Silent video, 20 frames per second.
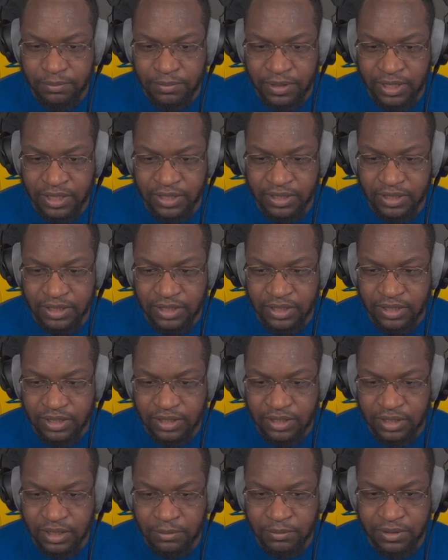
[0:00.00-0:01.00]
But
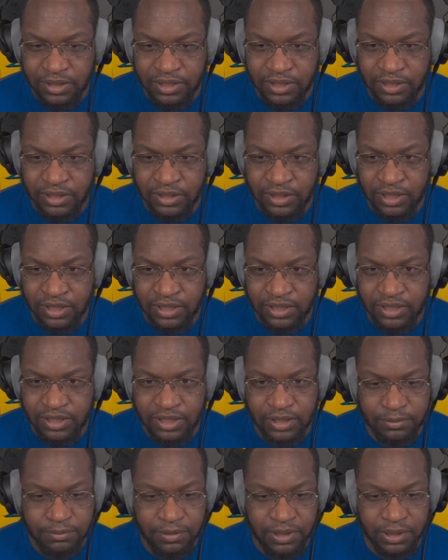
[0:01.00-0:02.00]
I'm gonna
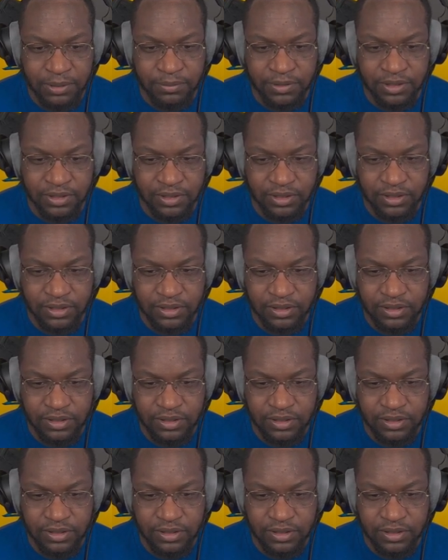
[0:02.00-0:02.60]
unlock Piper.